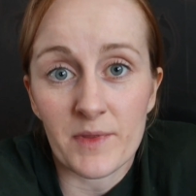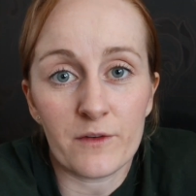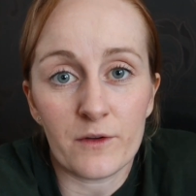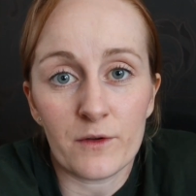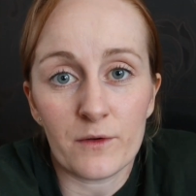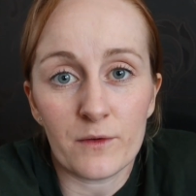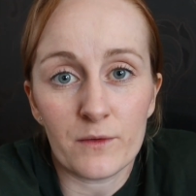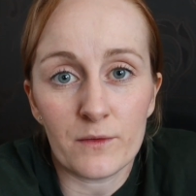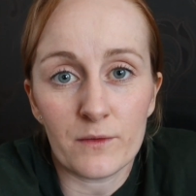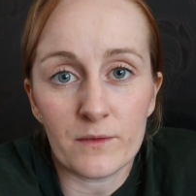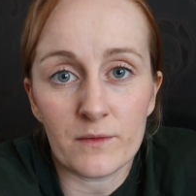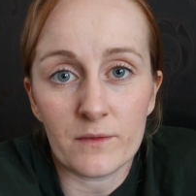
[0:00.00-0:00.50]
If
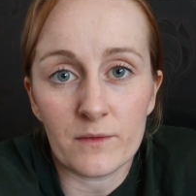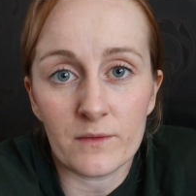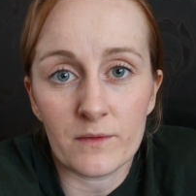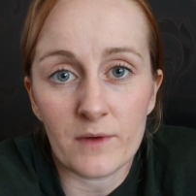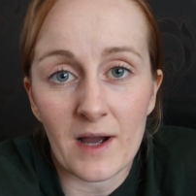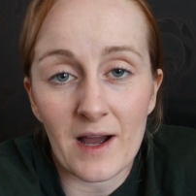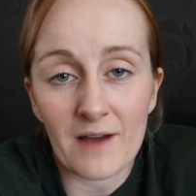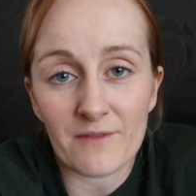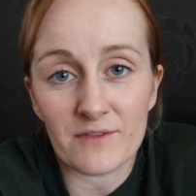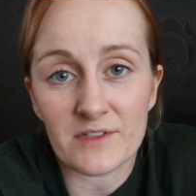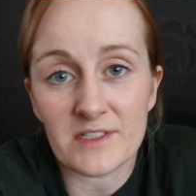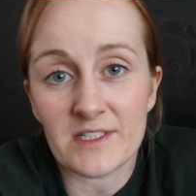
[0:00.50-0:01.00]
you
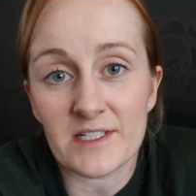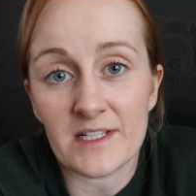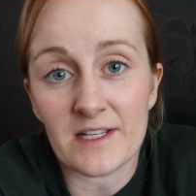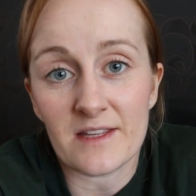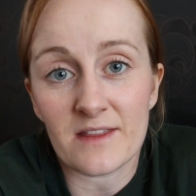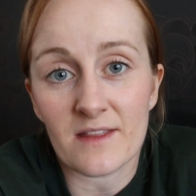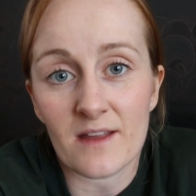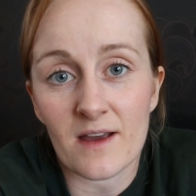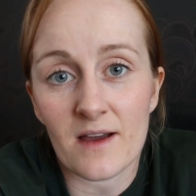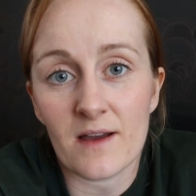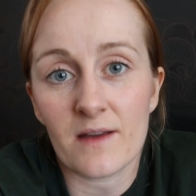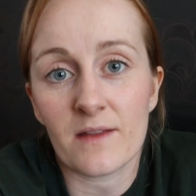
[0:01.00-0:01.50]
haven't
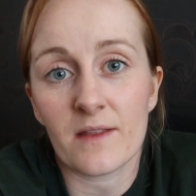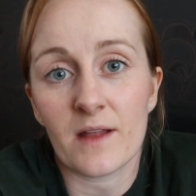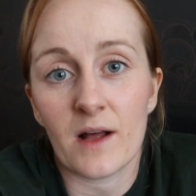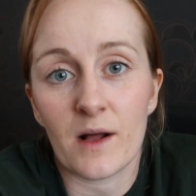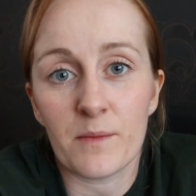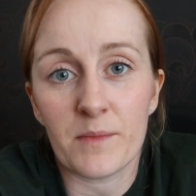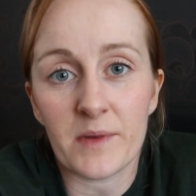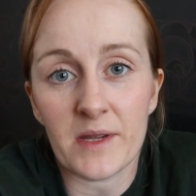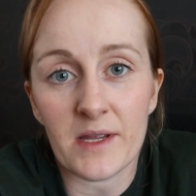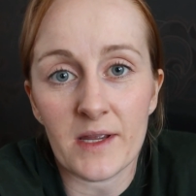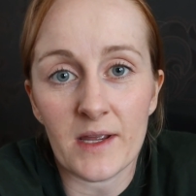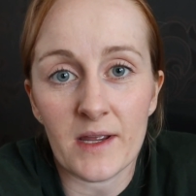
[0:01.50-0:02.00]
seen that,
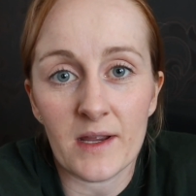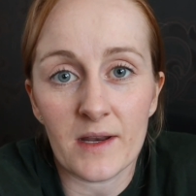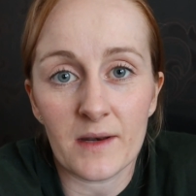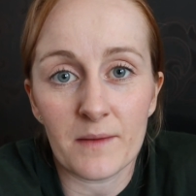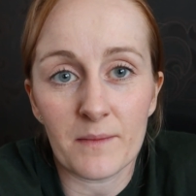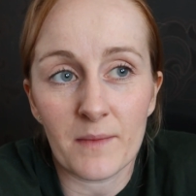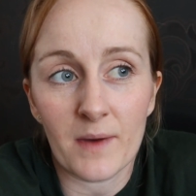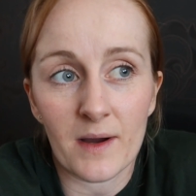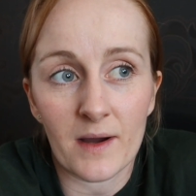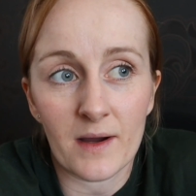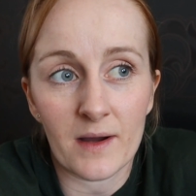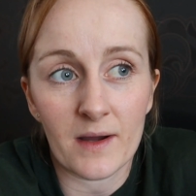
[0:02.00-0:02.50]
that'll be in
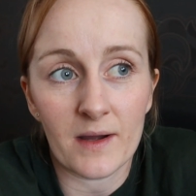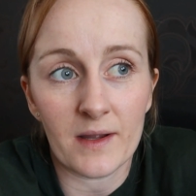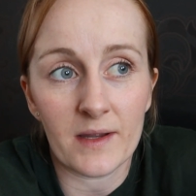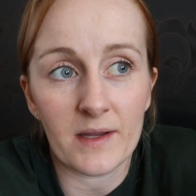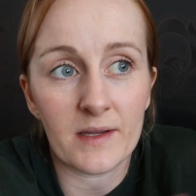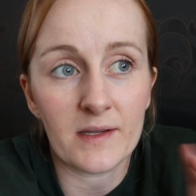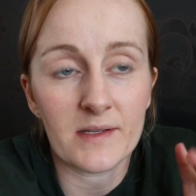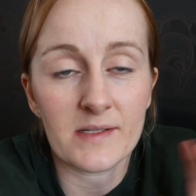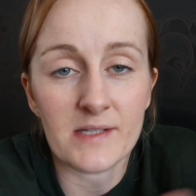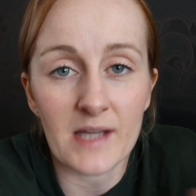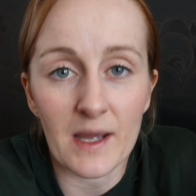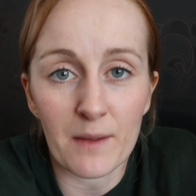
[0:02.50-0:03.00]
my
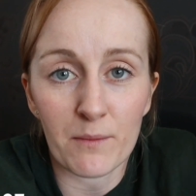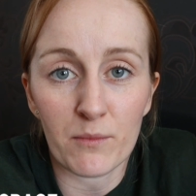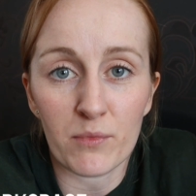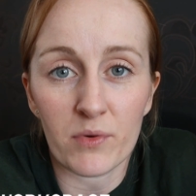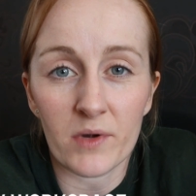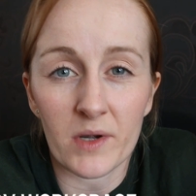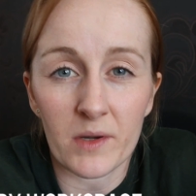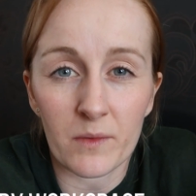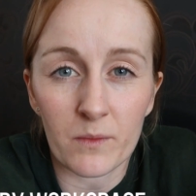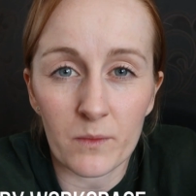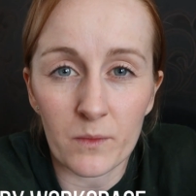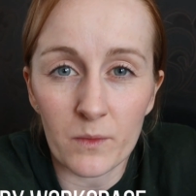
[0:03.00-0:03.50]

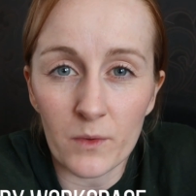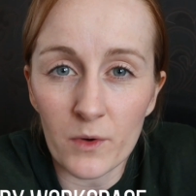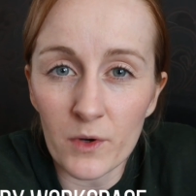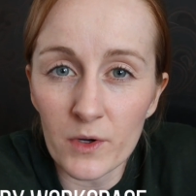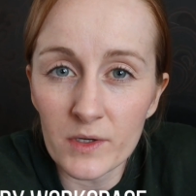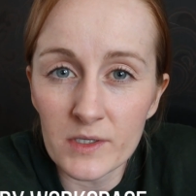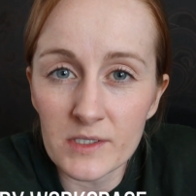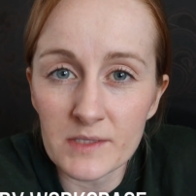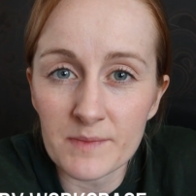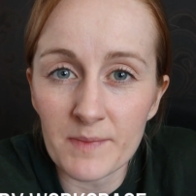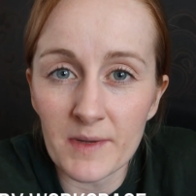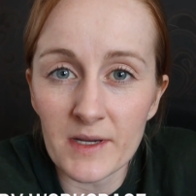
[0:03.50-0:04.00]
temporary
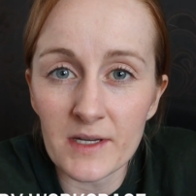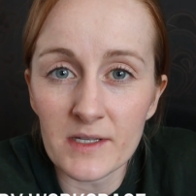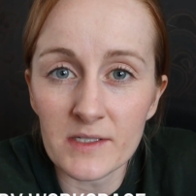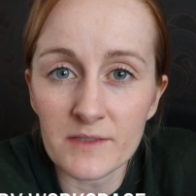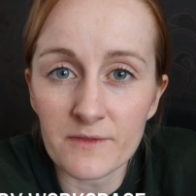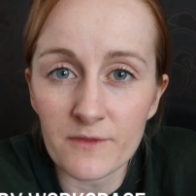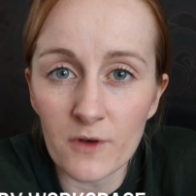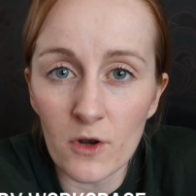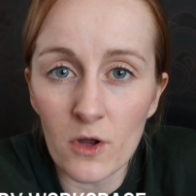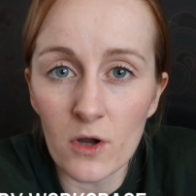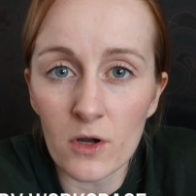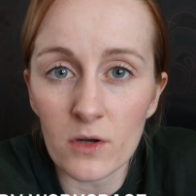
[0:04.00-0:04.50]
workspace
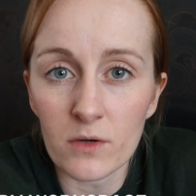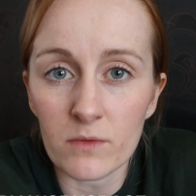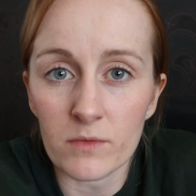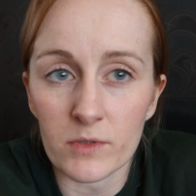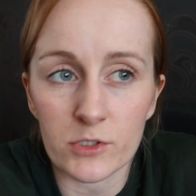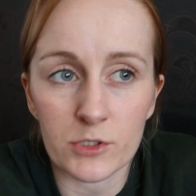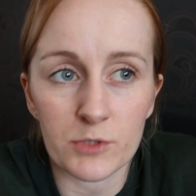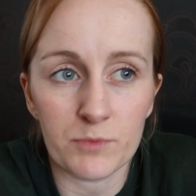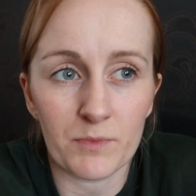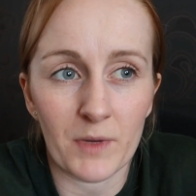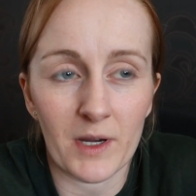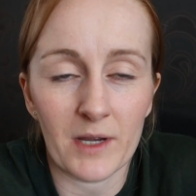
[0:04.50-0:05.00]
vlog,
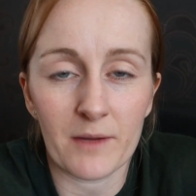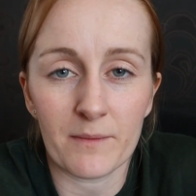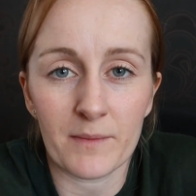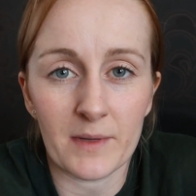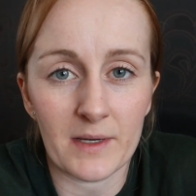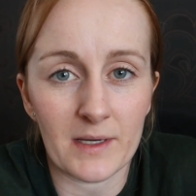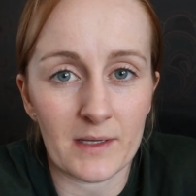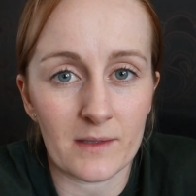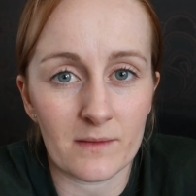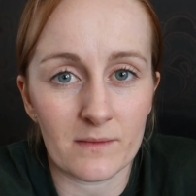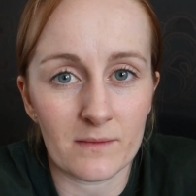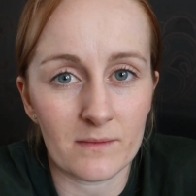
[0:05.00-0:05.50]
which might have
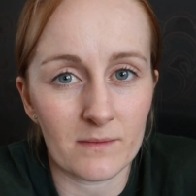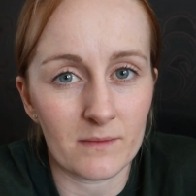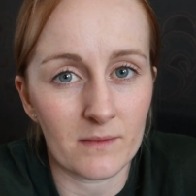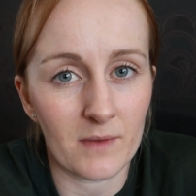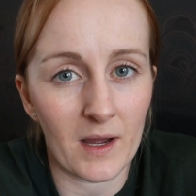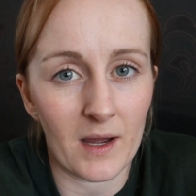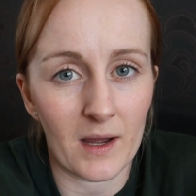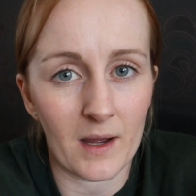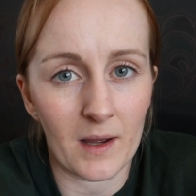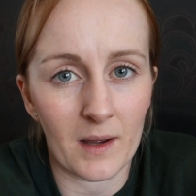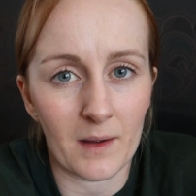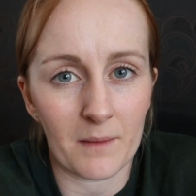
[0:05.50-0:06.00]
been
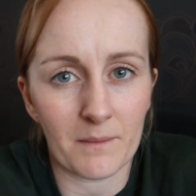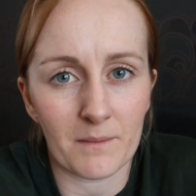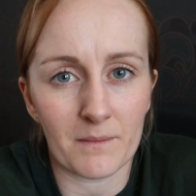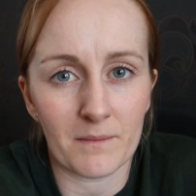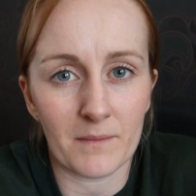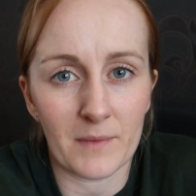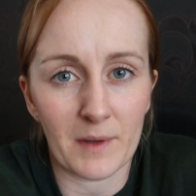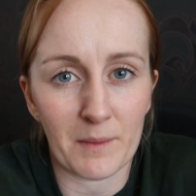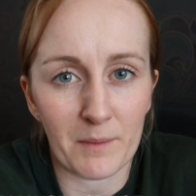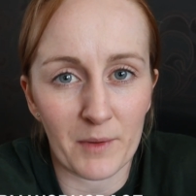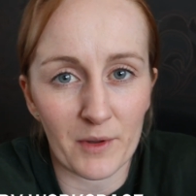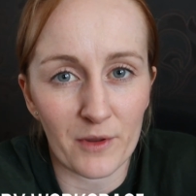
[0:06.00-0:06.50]

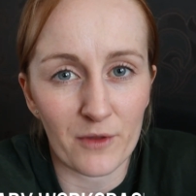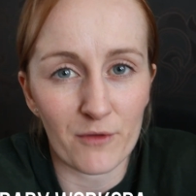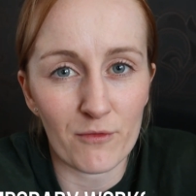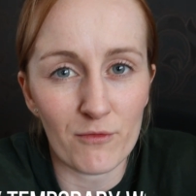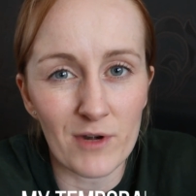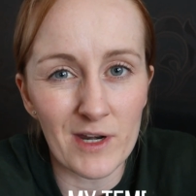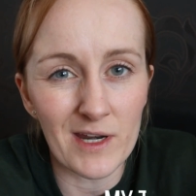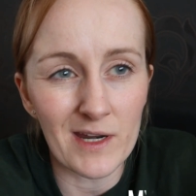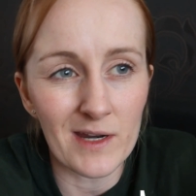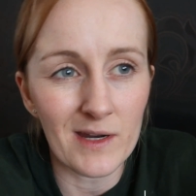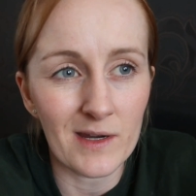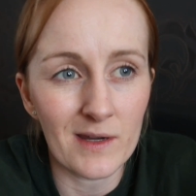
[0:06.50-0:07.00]
um, number
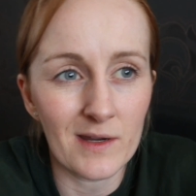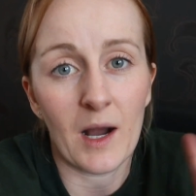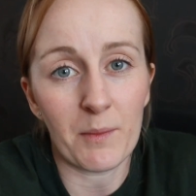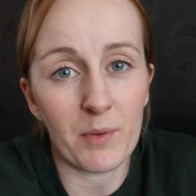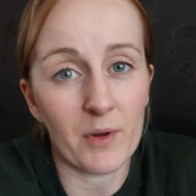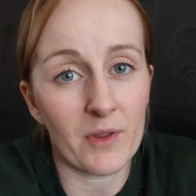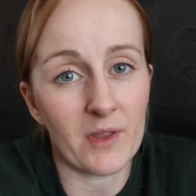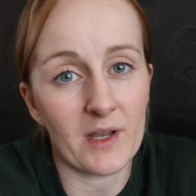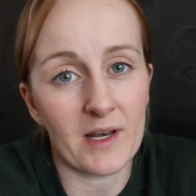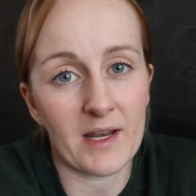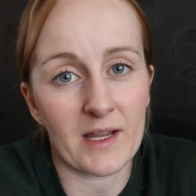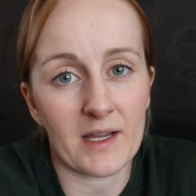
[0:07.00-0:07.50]
three. I'll
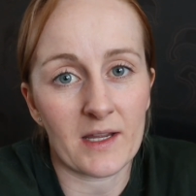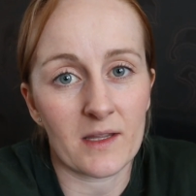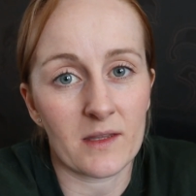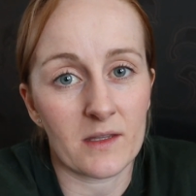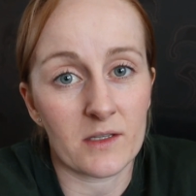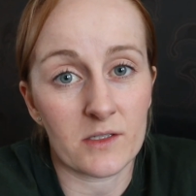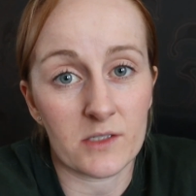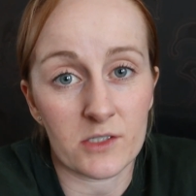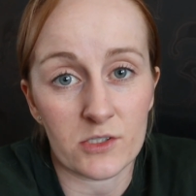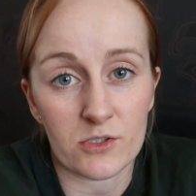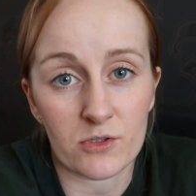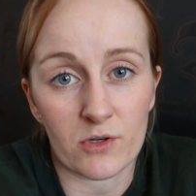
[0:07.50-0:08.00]
put the link in
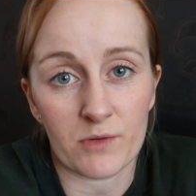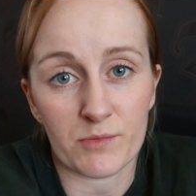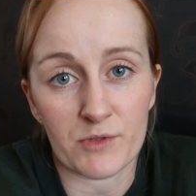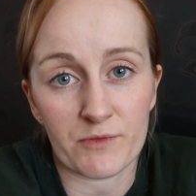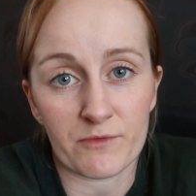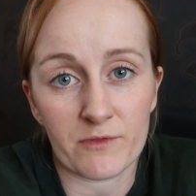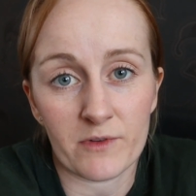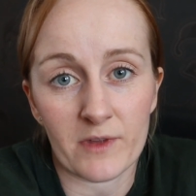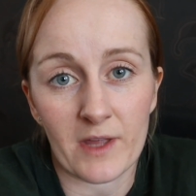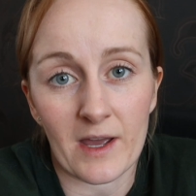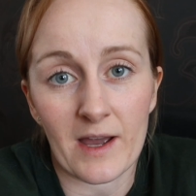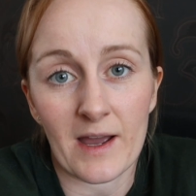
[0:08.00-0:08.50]
the
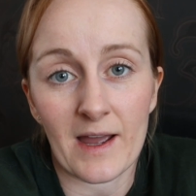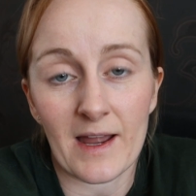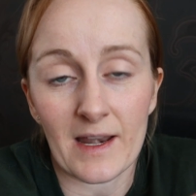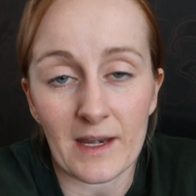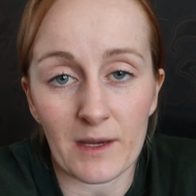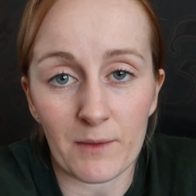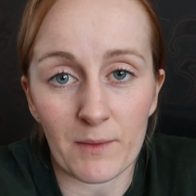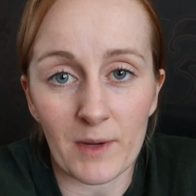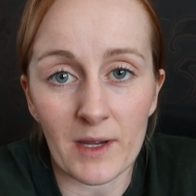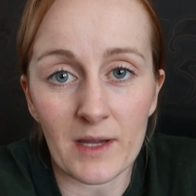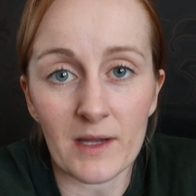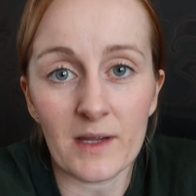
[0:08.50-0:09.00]
description for that
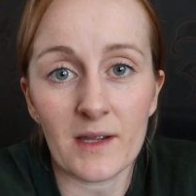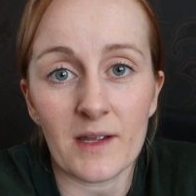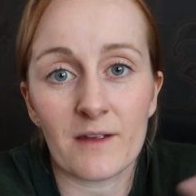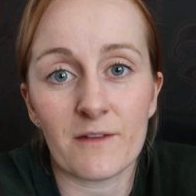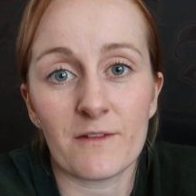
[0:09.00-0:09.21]
anyway.